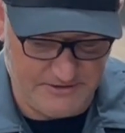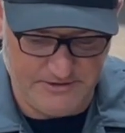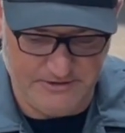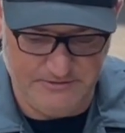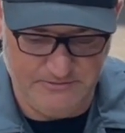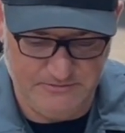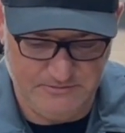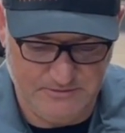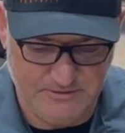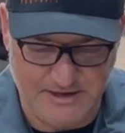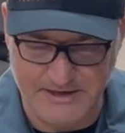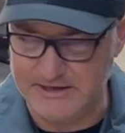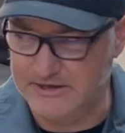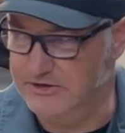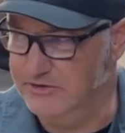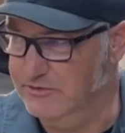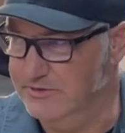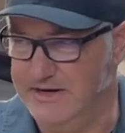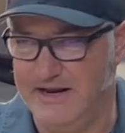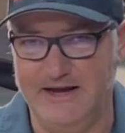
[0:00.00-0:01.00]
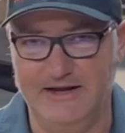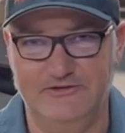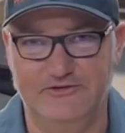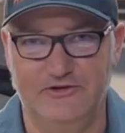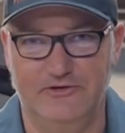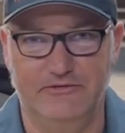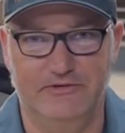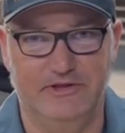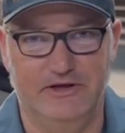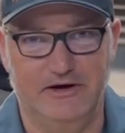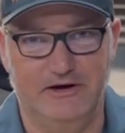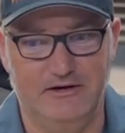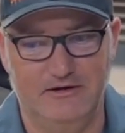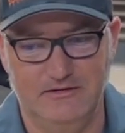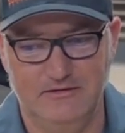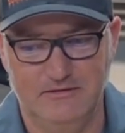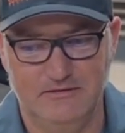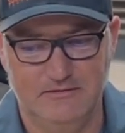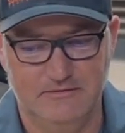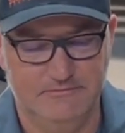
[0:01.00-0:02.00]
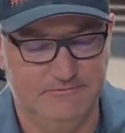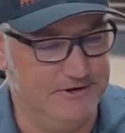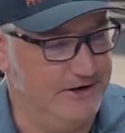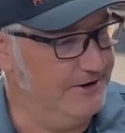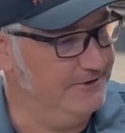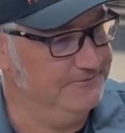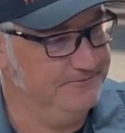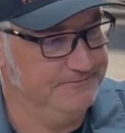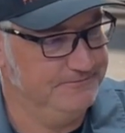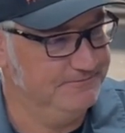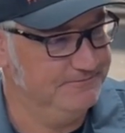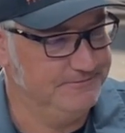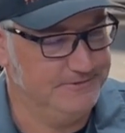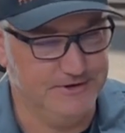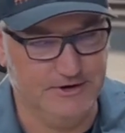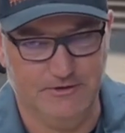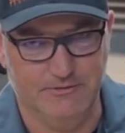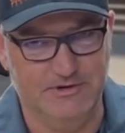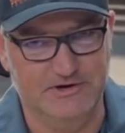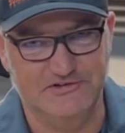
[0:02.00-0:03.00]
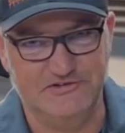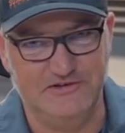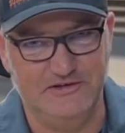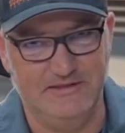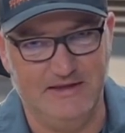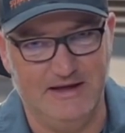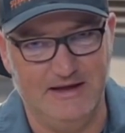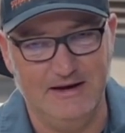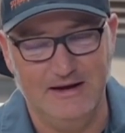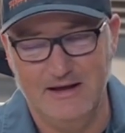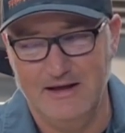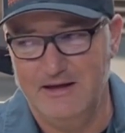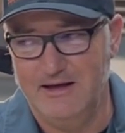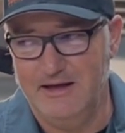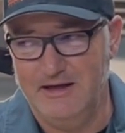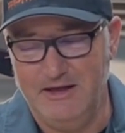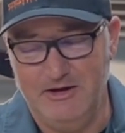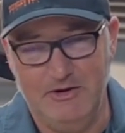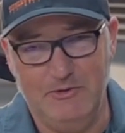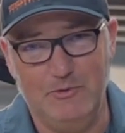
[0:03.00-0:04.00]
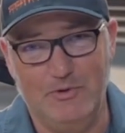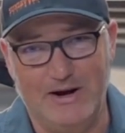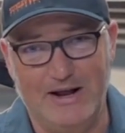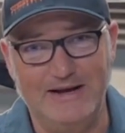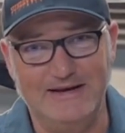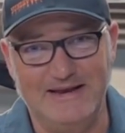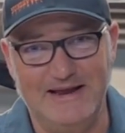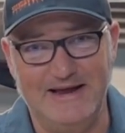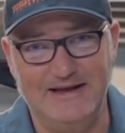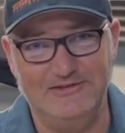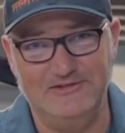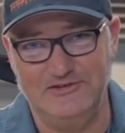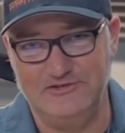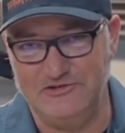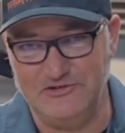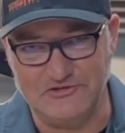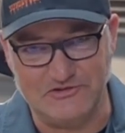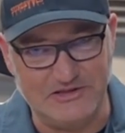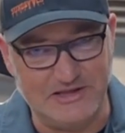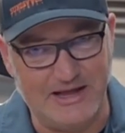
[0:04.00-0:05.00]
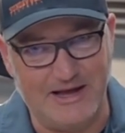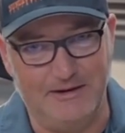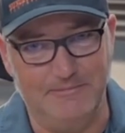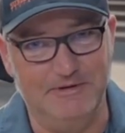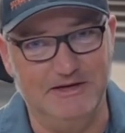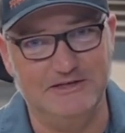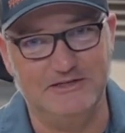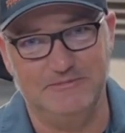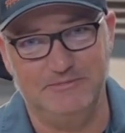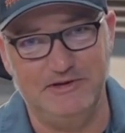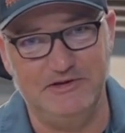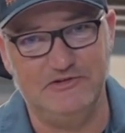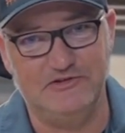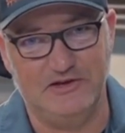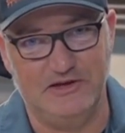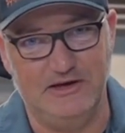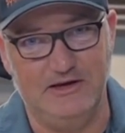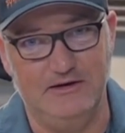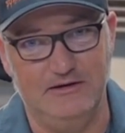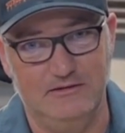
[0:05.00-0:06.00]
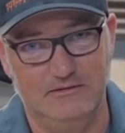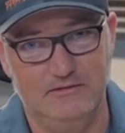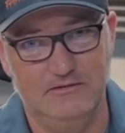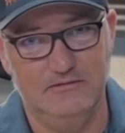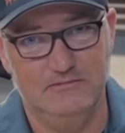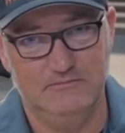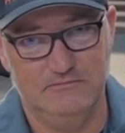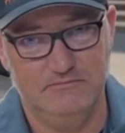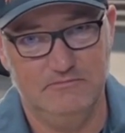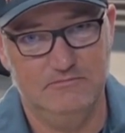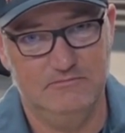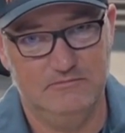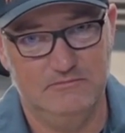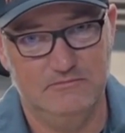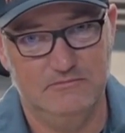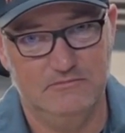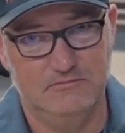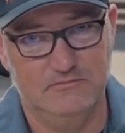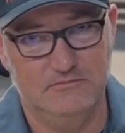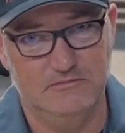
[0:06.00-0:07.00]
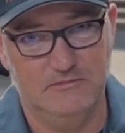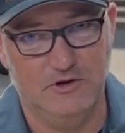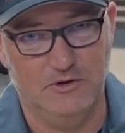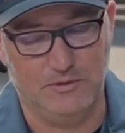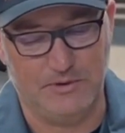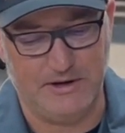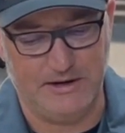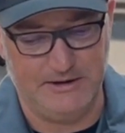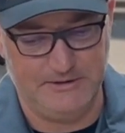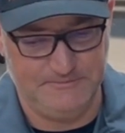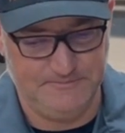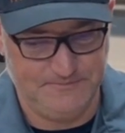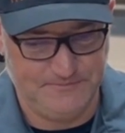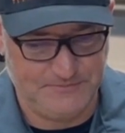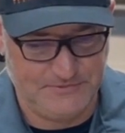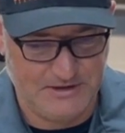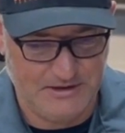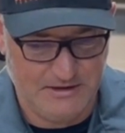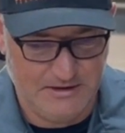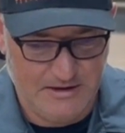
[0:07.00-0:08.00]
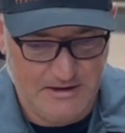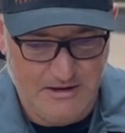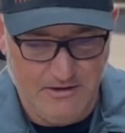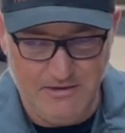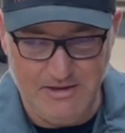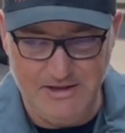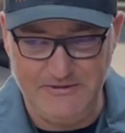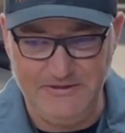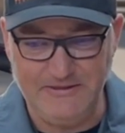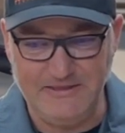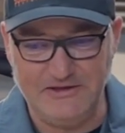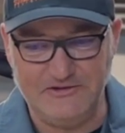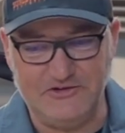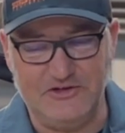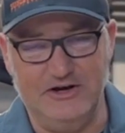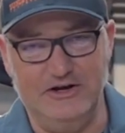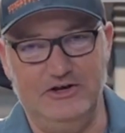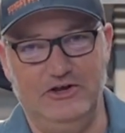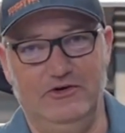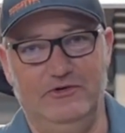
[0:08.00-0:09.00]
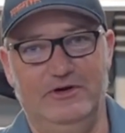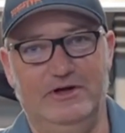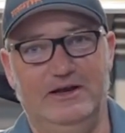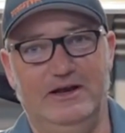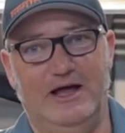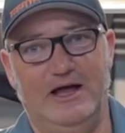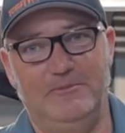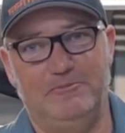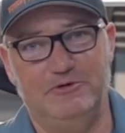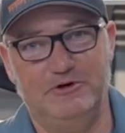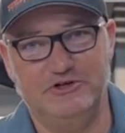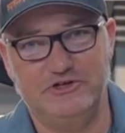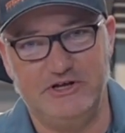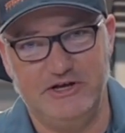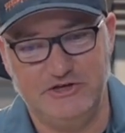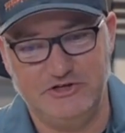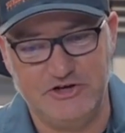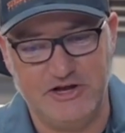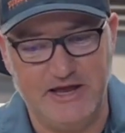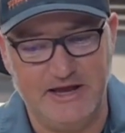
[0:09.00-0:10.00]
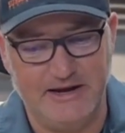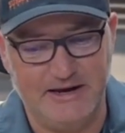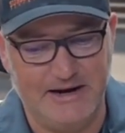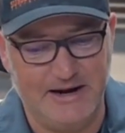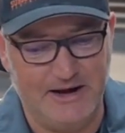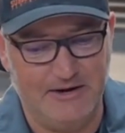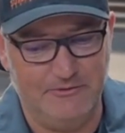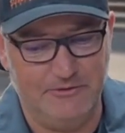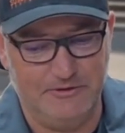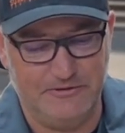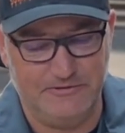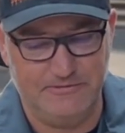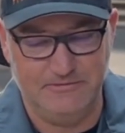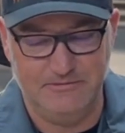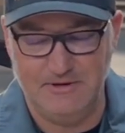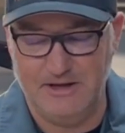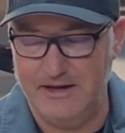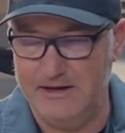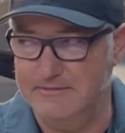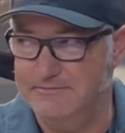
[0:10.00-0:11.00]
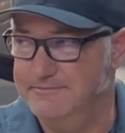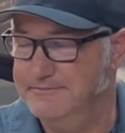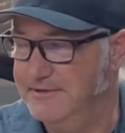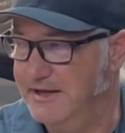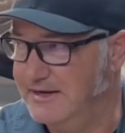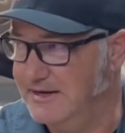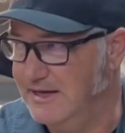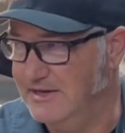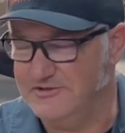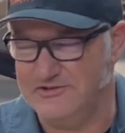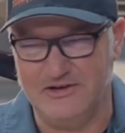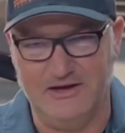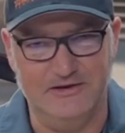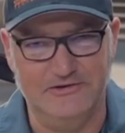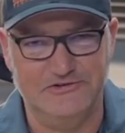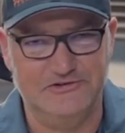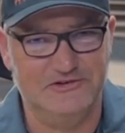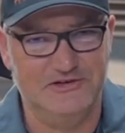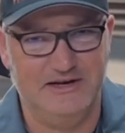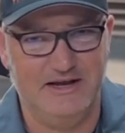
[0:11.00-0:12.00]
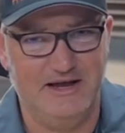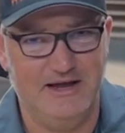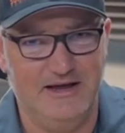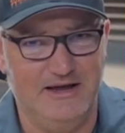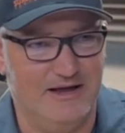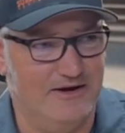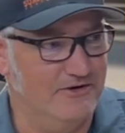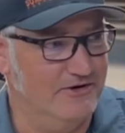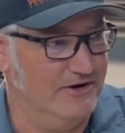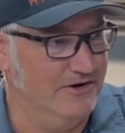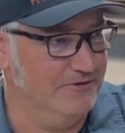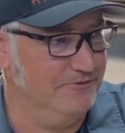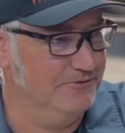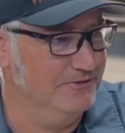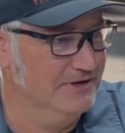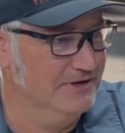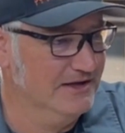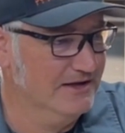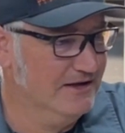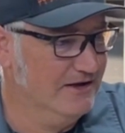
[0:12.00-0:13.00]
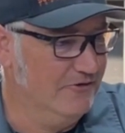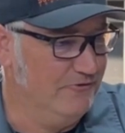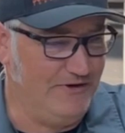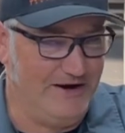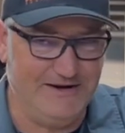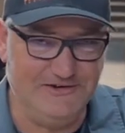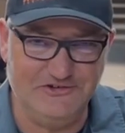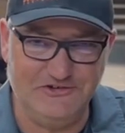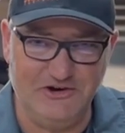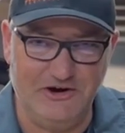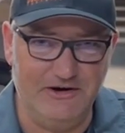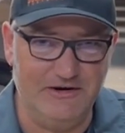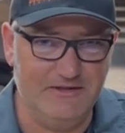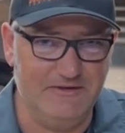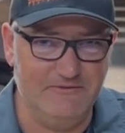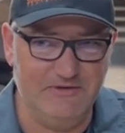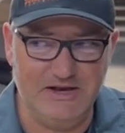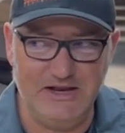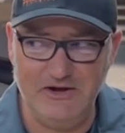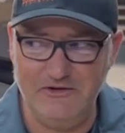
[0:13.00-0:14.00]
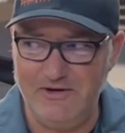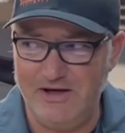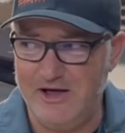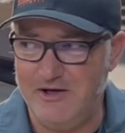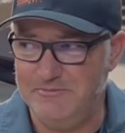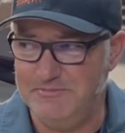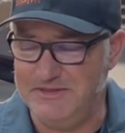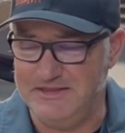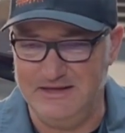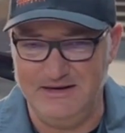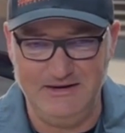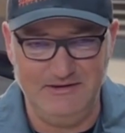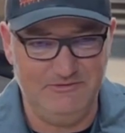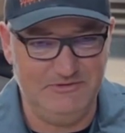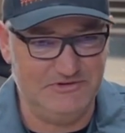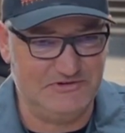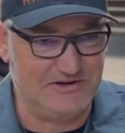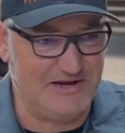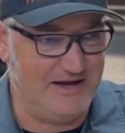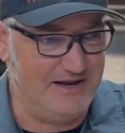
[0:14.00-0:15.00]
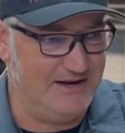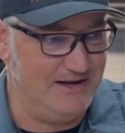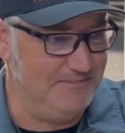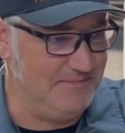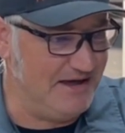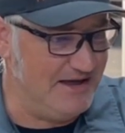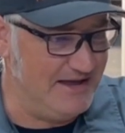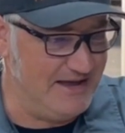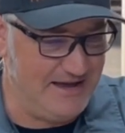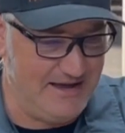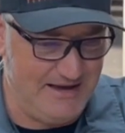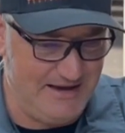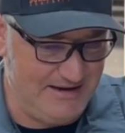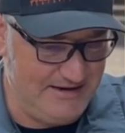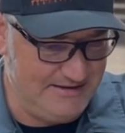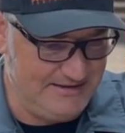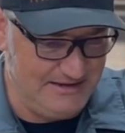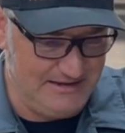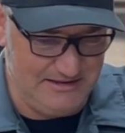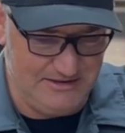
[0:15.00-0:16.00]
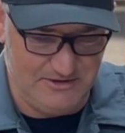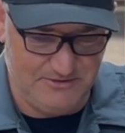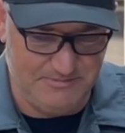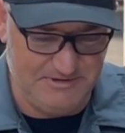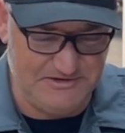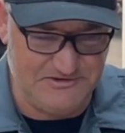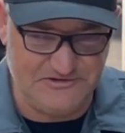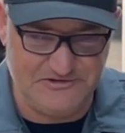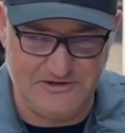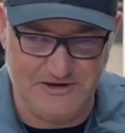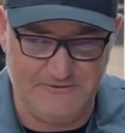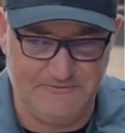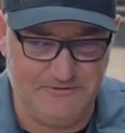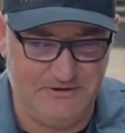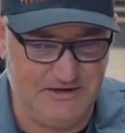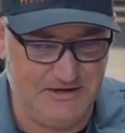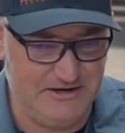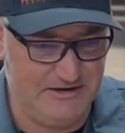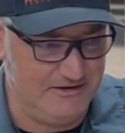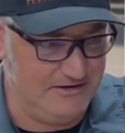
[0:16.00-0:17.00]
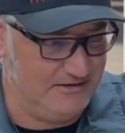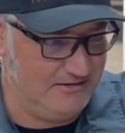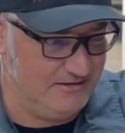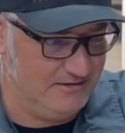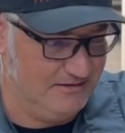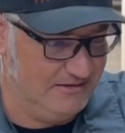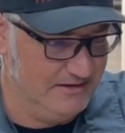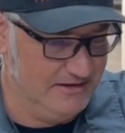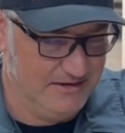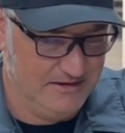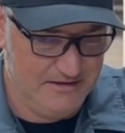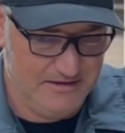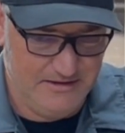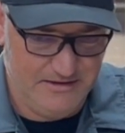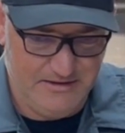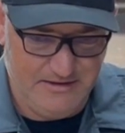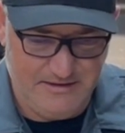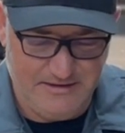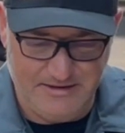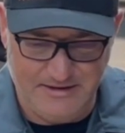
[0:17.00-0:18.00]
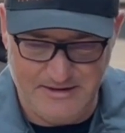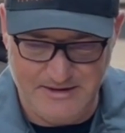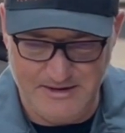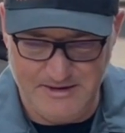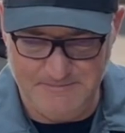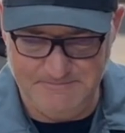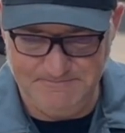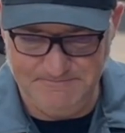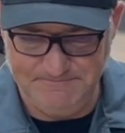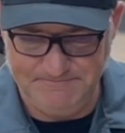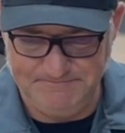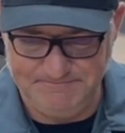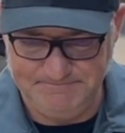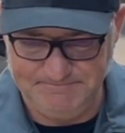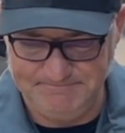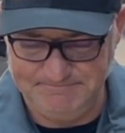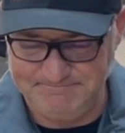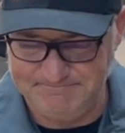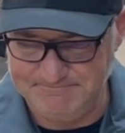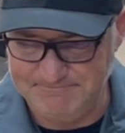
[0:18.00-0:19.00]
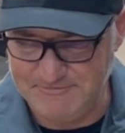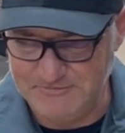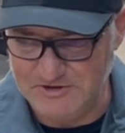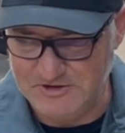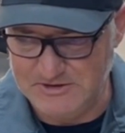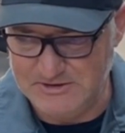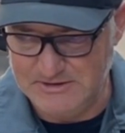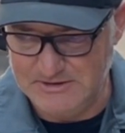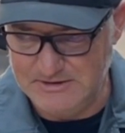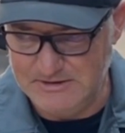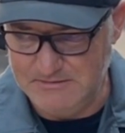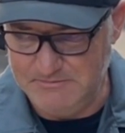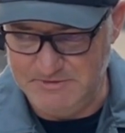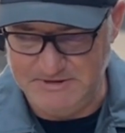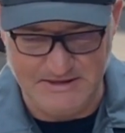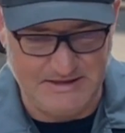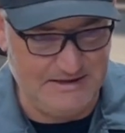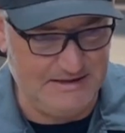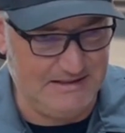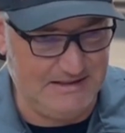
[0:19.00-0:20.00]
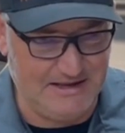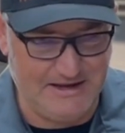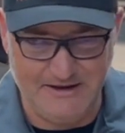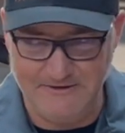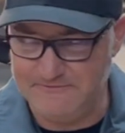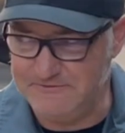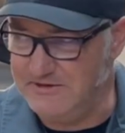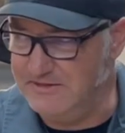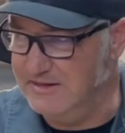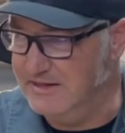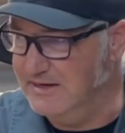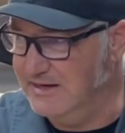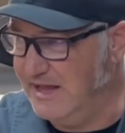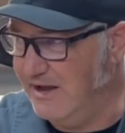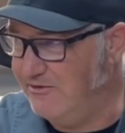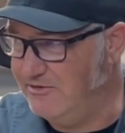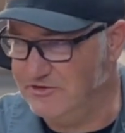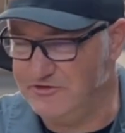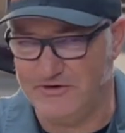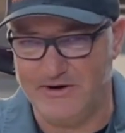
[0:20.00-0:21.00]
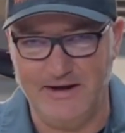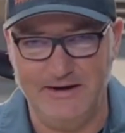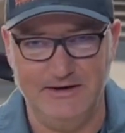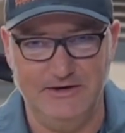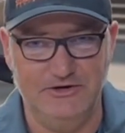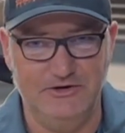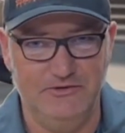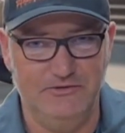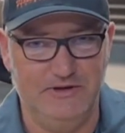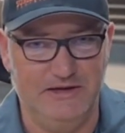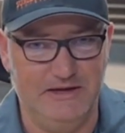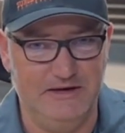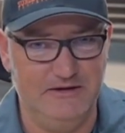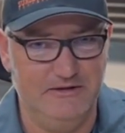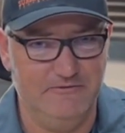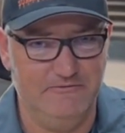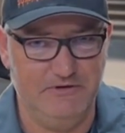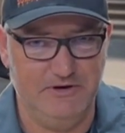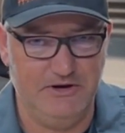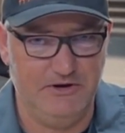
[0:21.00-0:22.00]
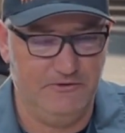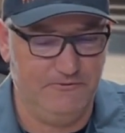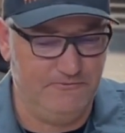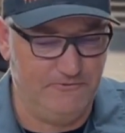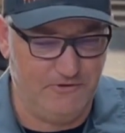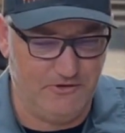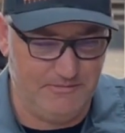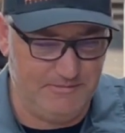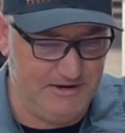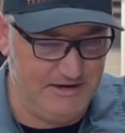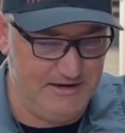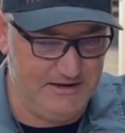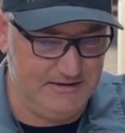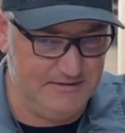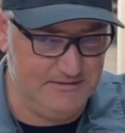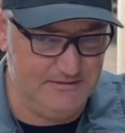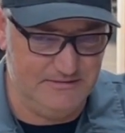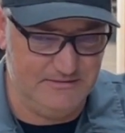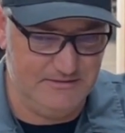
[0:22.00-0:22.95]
know. I could do a dance over there. No, you don't want to see that. When I dance, it's just not meant to be seen. Okay. Well, I think that's going to do it. I appreciate you hanging out with, I guess, us today. I don't know. Frank started the video out, but then he was kind of MIA. He did a little bit of stuff in here. But then he left, and then now he tried to do the end of the video for me, and